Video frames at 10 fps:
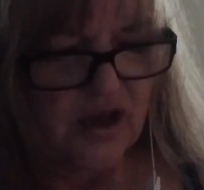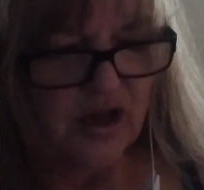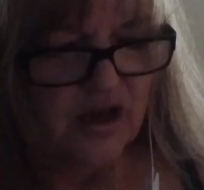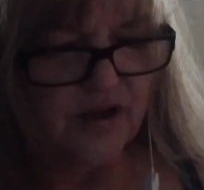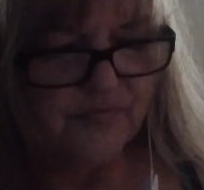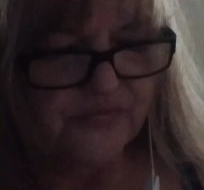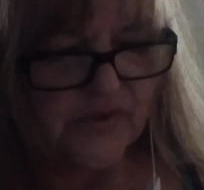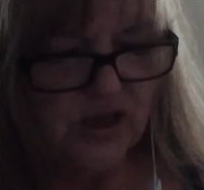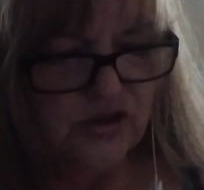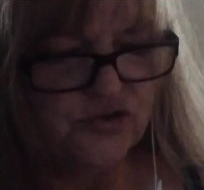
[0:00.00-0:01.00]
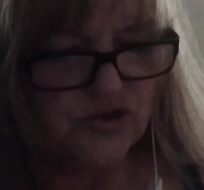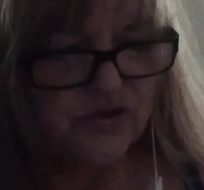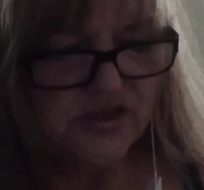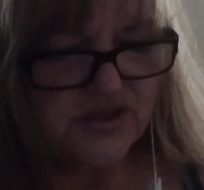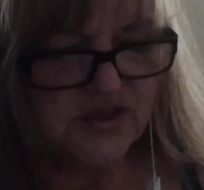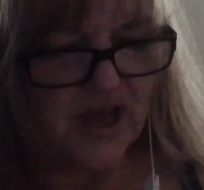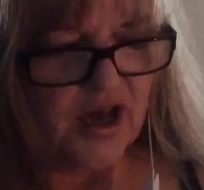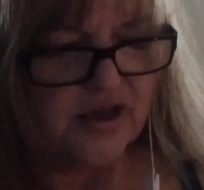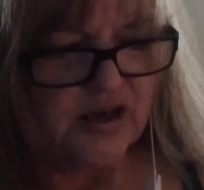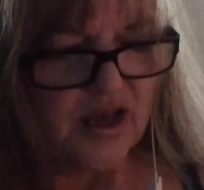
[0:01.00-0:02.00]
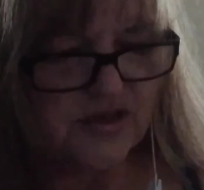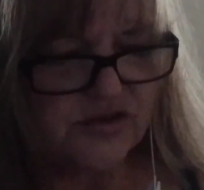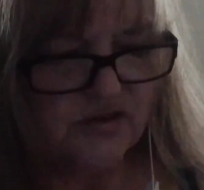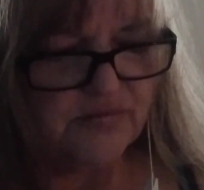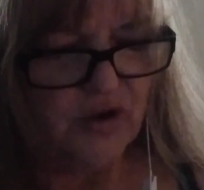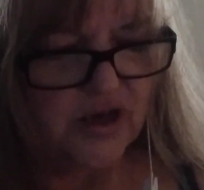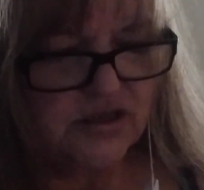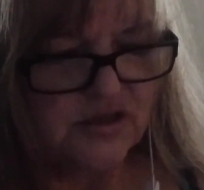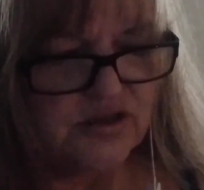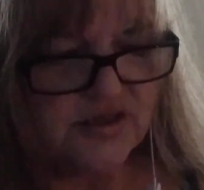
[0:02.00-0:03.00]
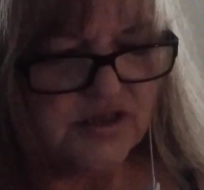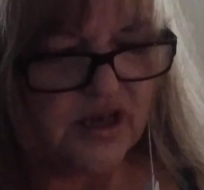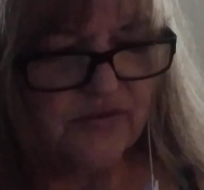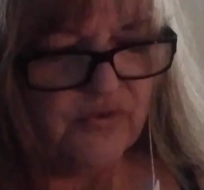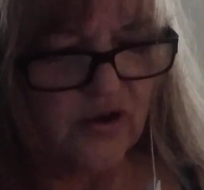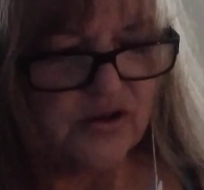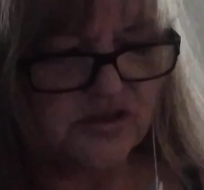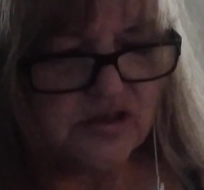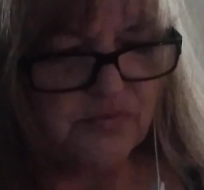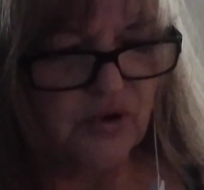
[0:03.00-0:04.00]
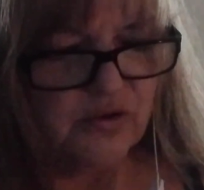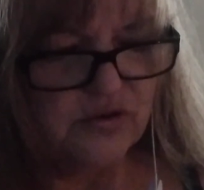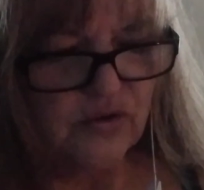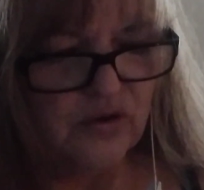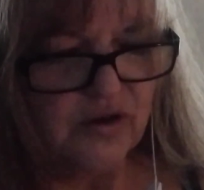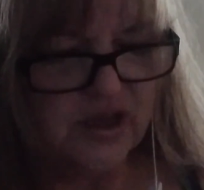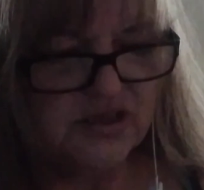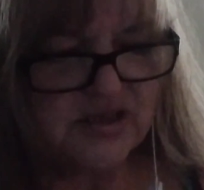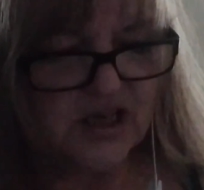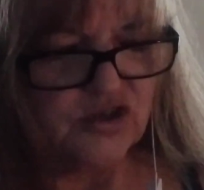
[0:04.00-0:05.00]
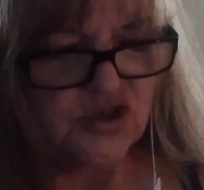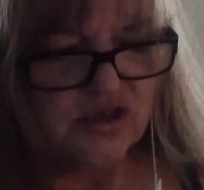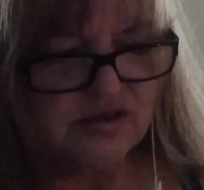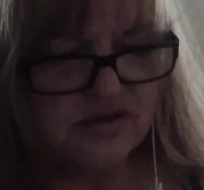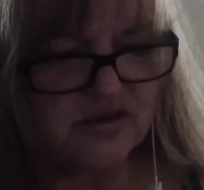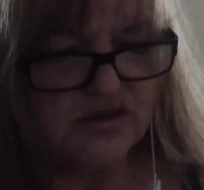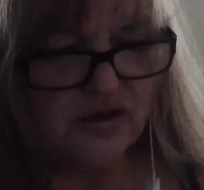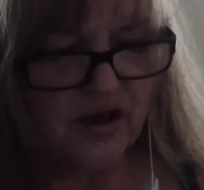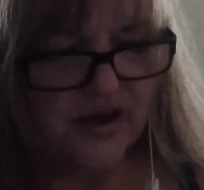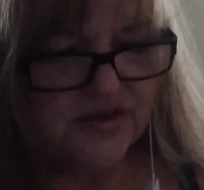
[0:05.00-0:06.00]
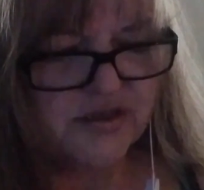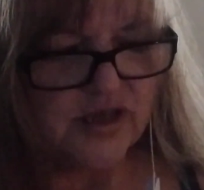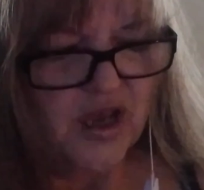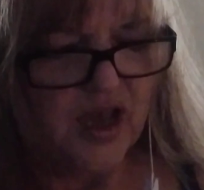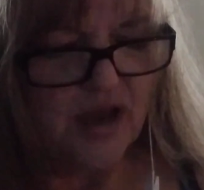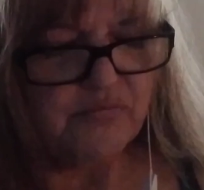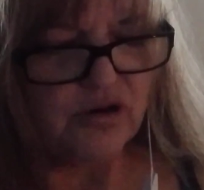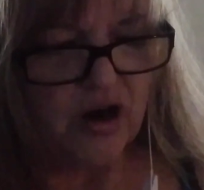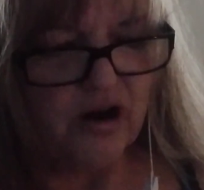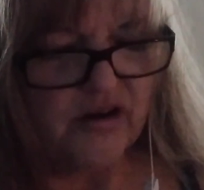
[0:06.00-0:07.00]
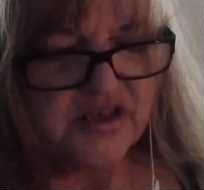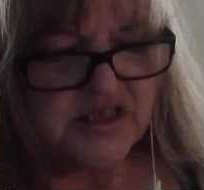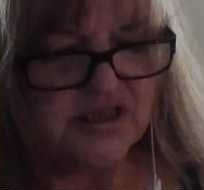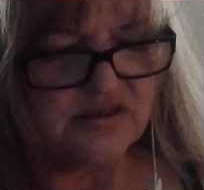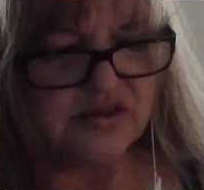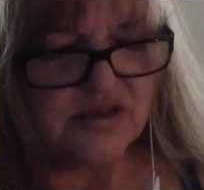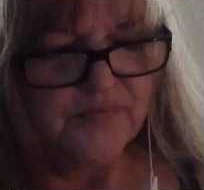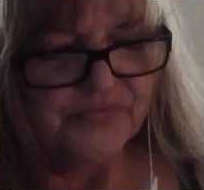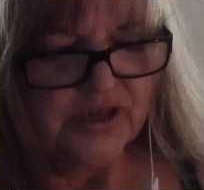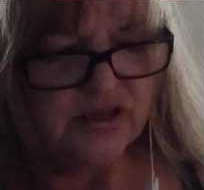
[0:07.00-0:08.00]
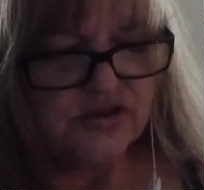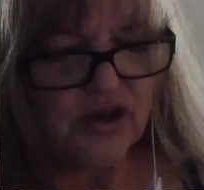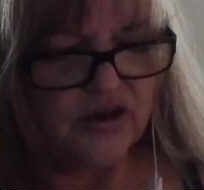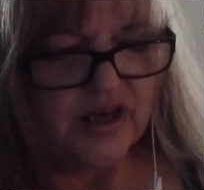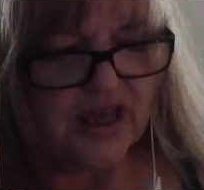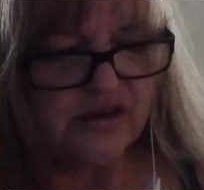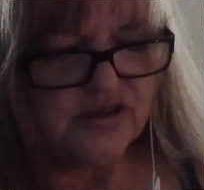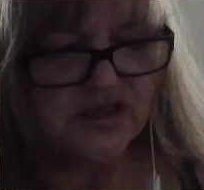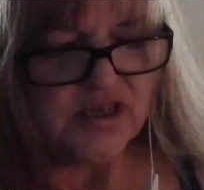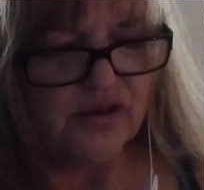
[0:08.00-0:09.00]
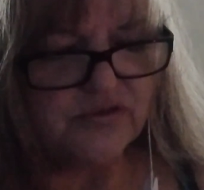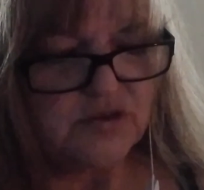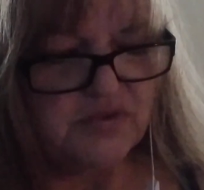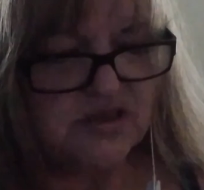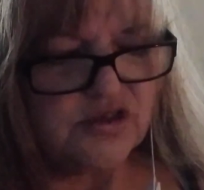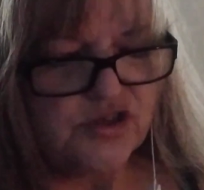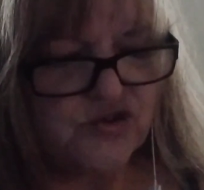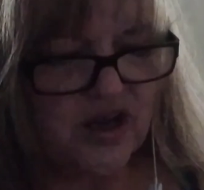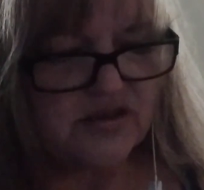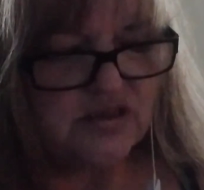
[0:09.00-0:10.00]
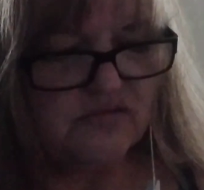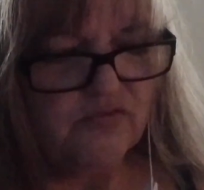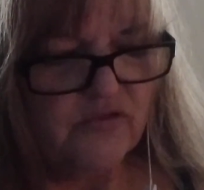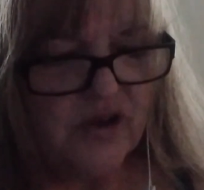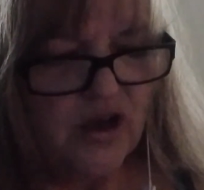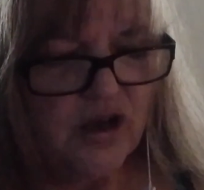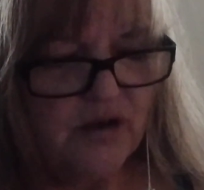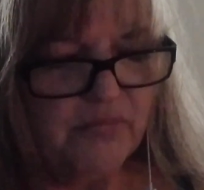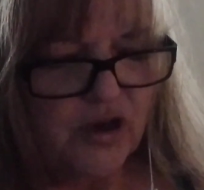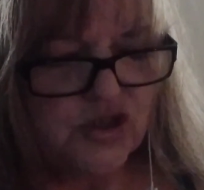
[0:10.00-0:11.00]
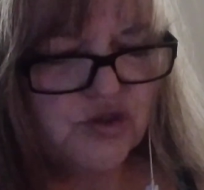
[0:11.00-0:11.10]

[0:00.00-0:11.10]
You drew this card as a reminder to stay focused upon your intentions, desires, and priorities. Don't allow yourself to be distracted by